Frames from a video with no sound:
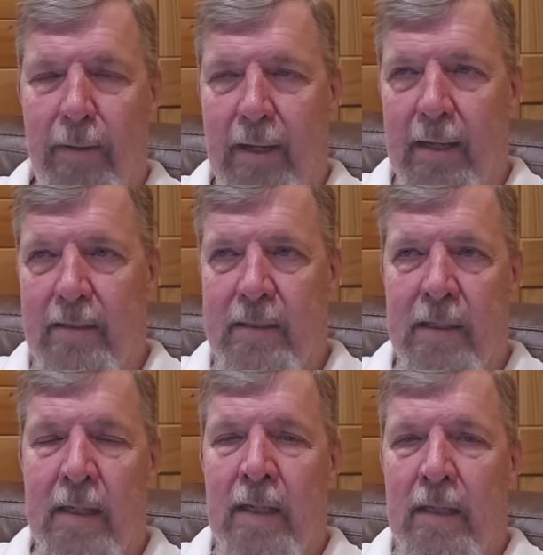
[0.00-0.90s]
bit.
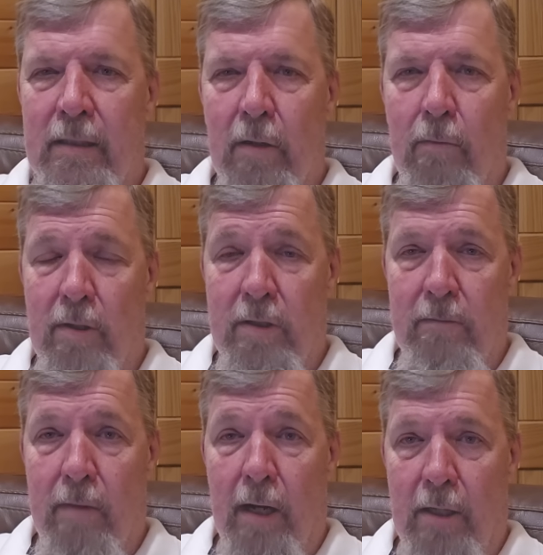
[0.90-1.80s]
There
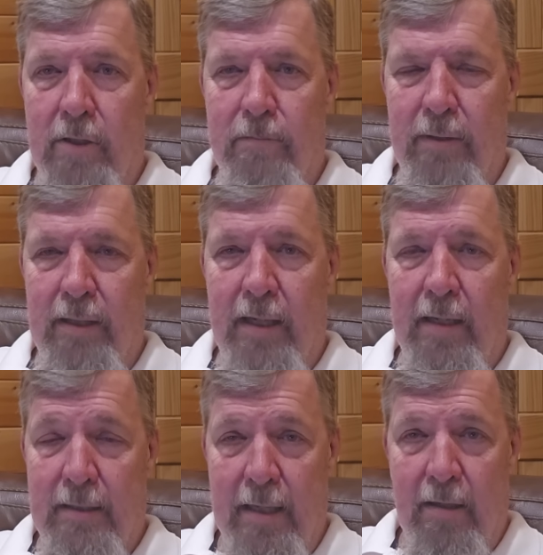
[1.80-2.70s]
wasn't much. But then
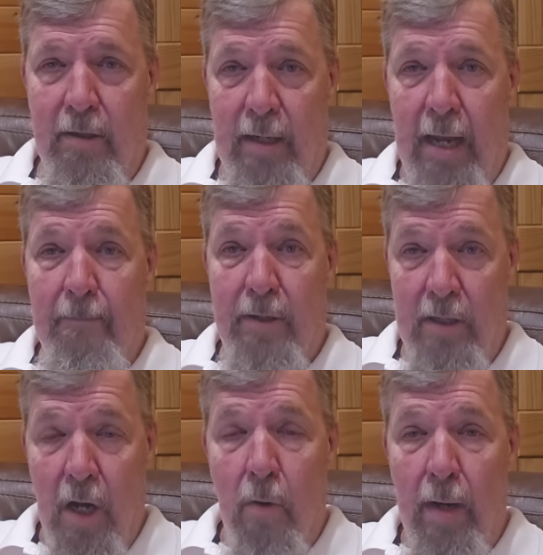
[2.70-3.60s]
as Hitler
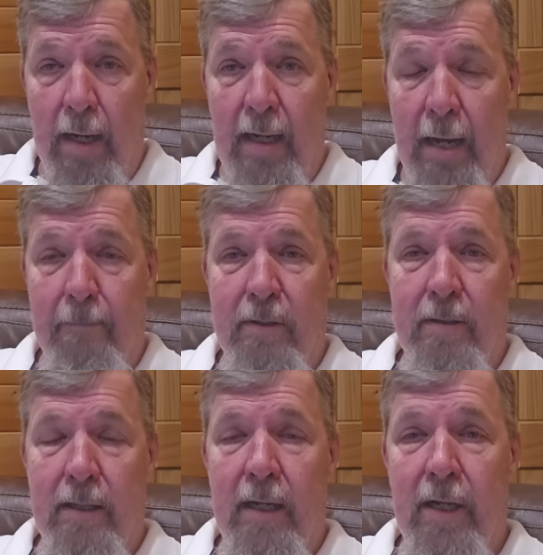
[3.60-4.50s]
kept going,
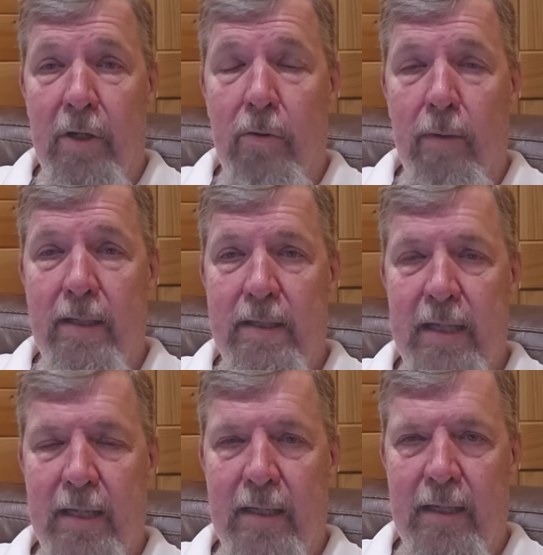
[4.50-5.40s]
kept
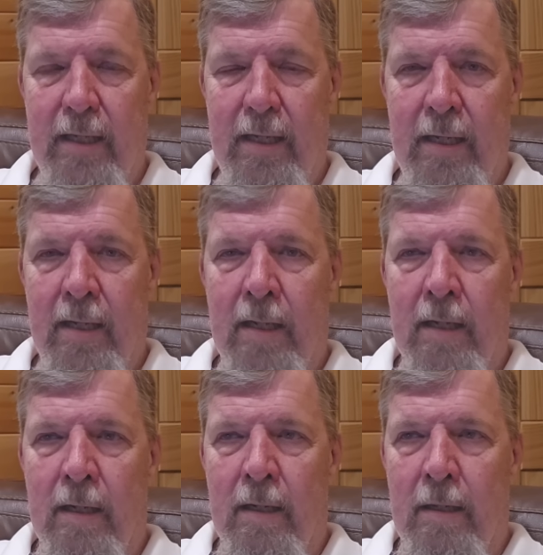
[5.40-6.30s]
increasing the
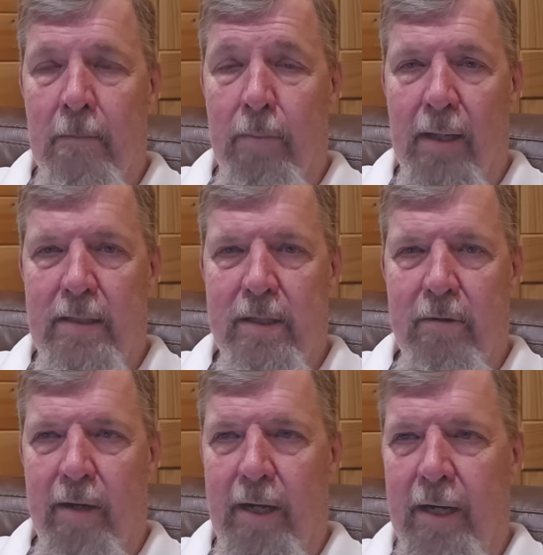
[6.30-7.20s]

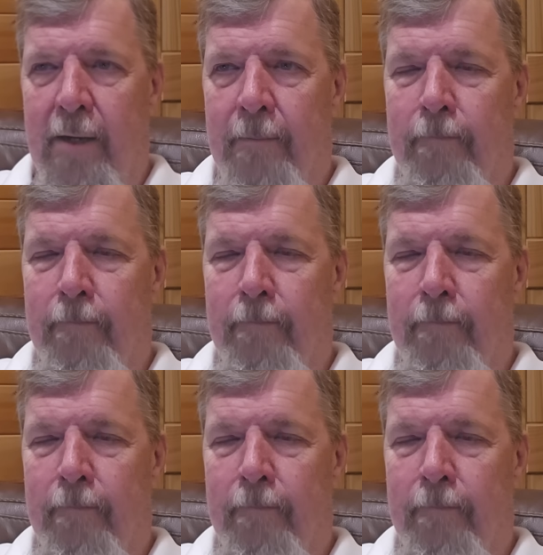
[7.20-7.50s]
blitzkrieg,